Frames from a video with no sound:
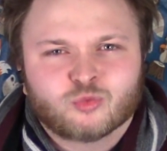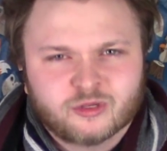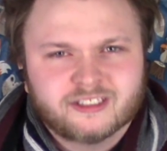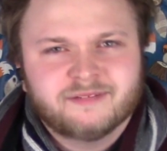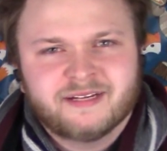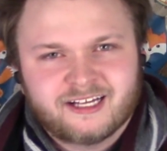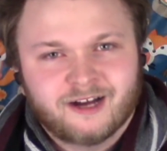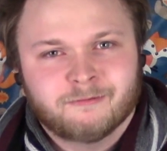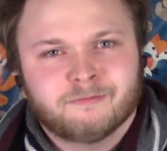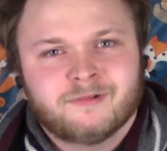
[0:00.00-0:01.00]
really
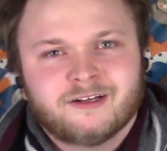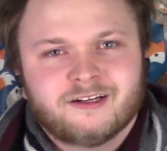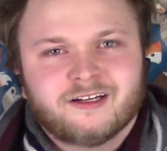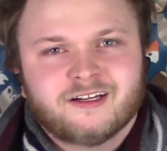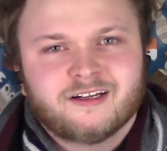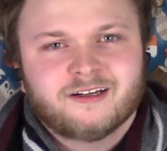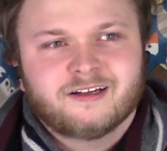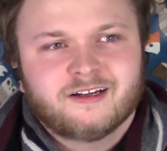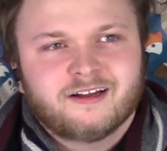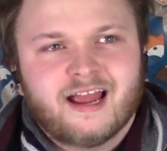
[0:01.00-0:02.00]
become
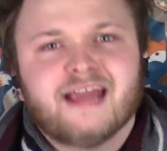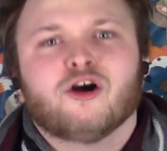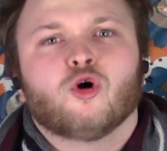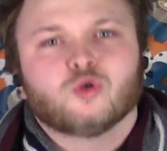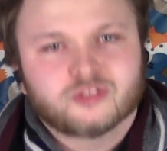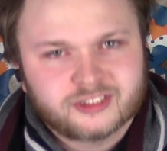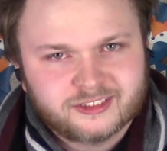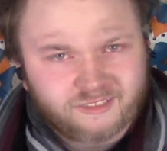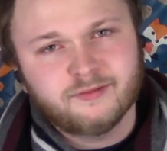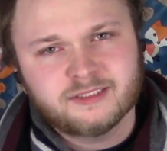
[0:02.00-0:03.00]
a-holes.
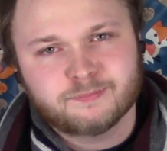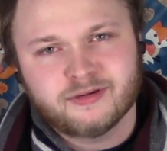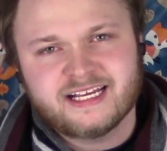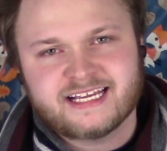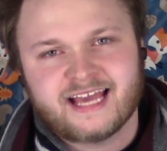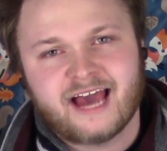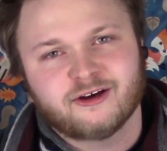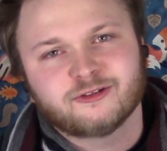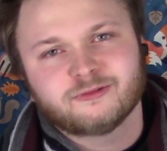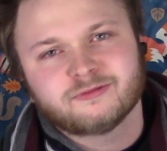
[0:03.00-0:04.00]
And it was a pretty
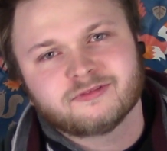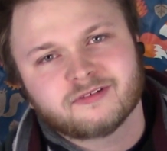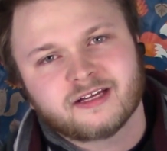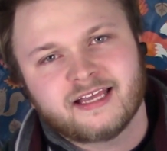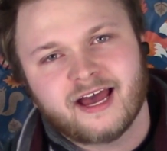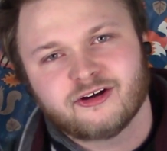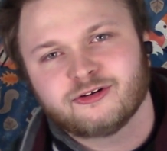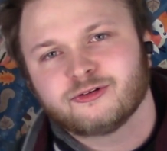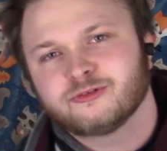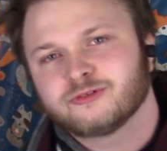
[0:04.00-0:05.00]
ghetto
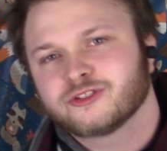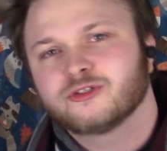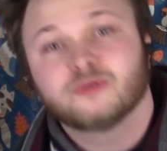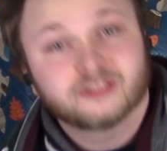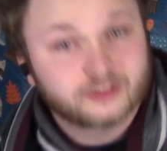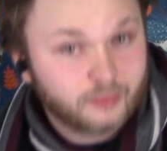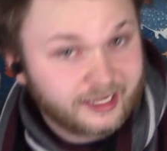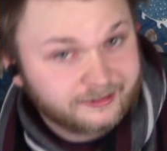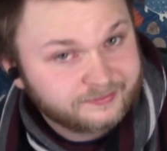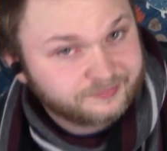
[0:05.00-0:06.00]
school as well.